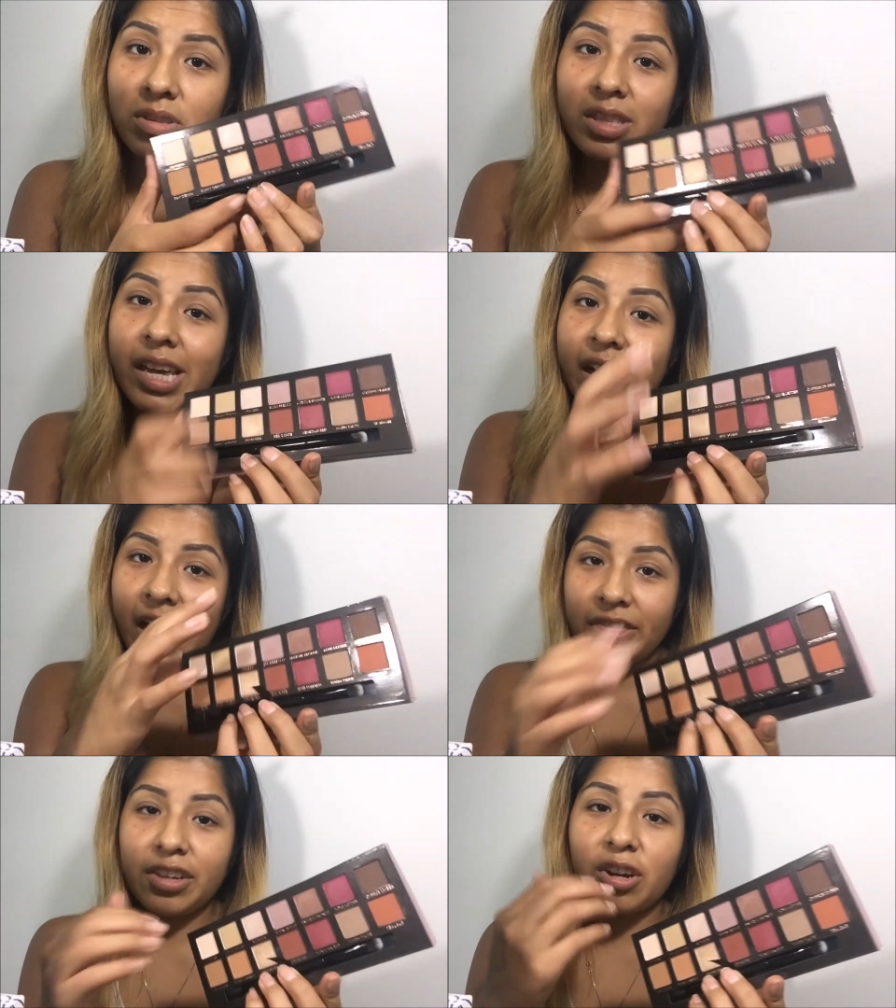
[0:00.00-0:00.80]
They
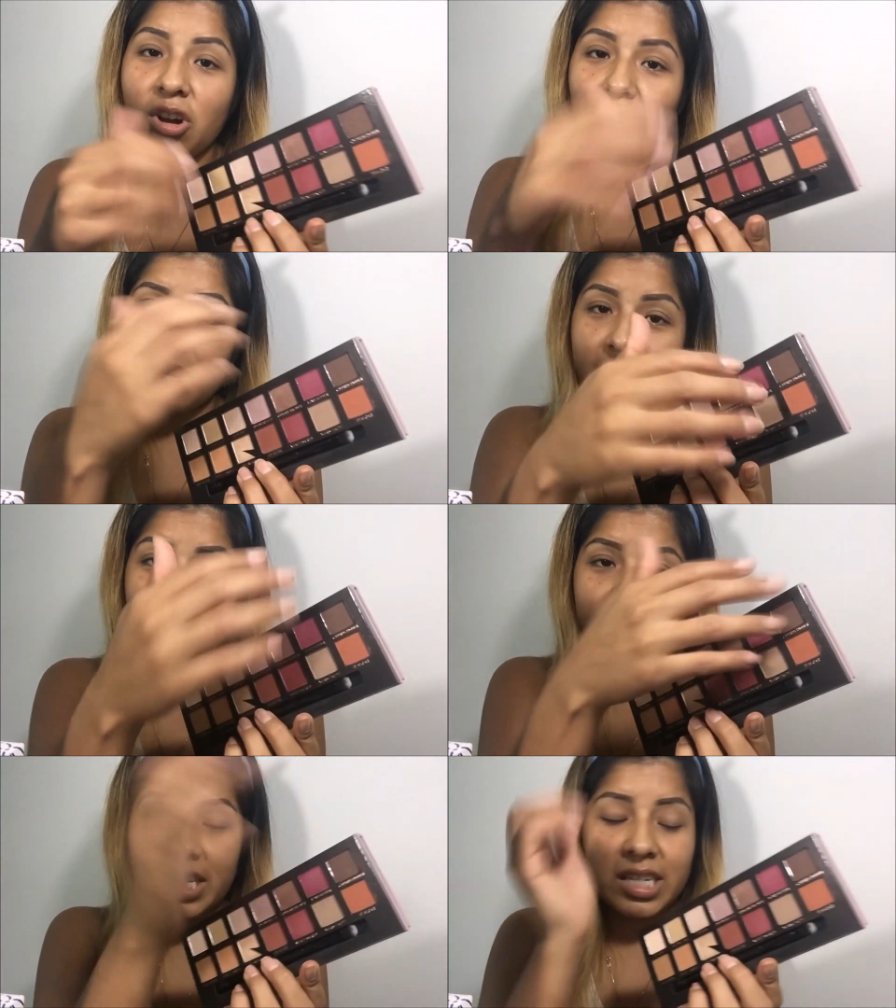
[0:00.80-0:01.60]
got their own
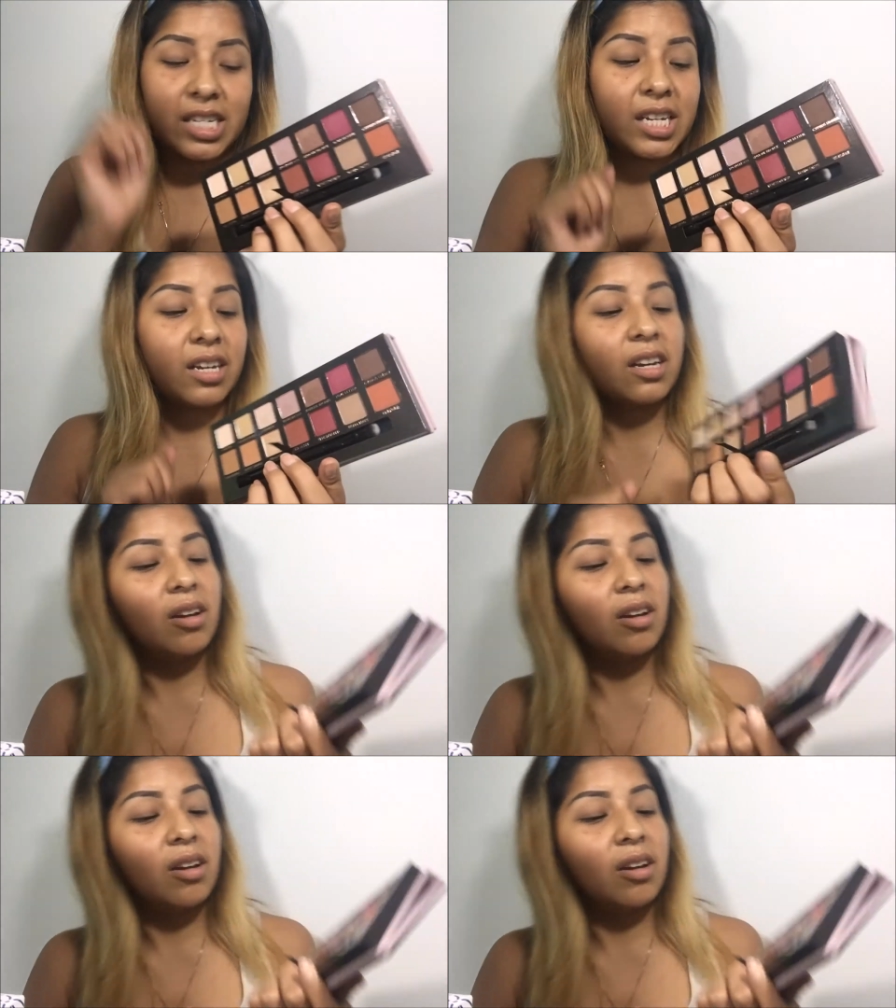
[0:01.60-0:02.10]
identity.